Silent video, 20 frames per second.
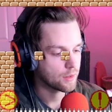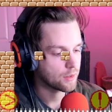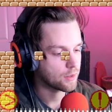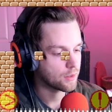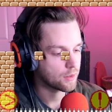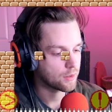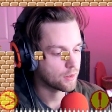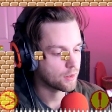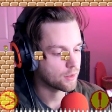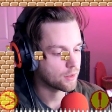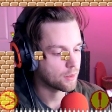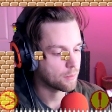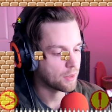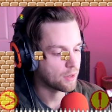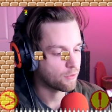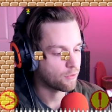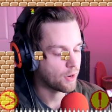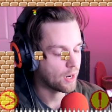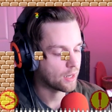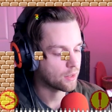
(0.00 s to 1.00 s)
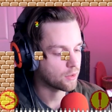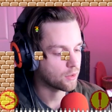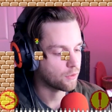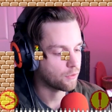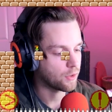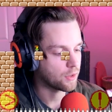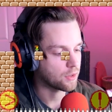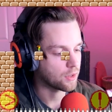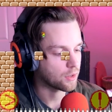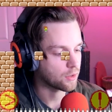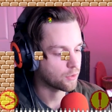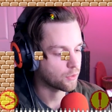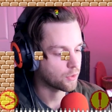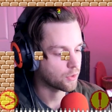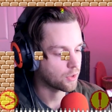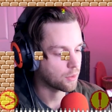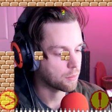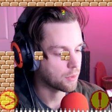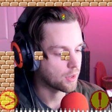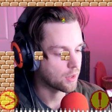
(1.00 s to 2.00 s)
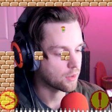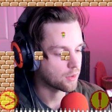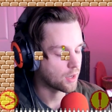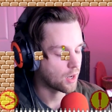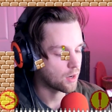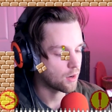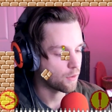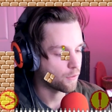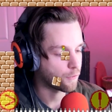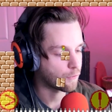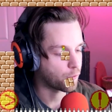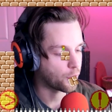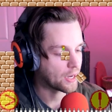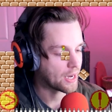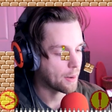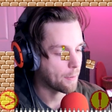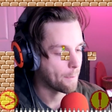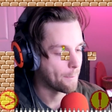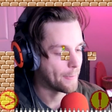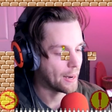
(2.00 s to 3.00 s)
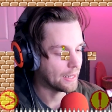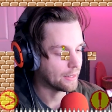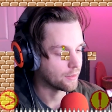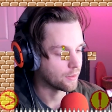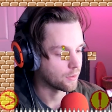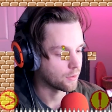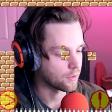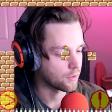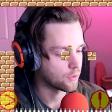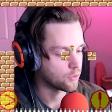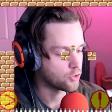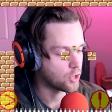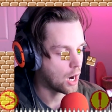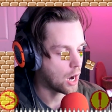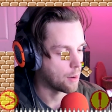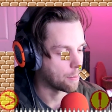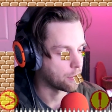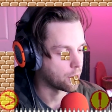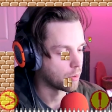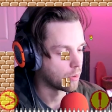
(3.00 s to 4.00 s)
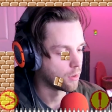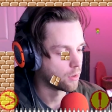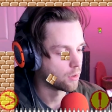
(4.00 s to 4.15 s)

This is some advanced physics for something that's got no freaking buttons. Jump!